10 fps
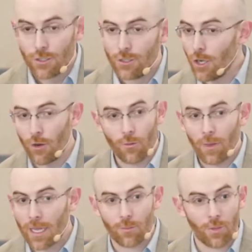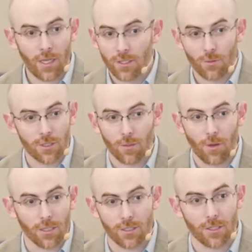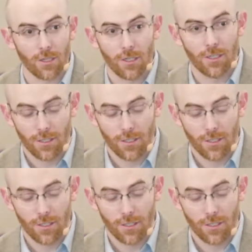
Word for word: Don't make peace with the monster.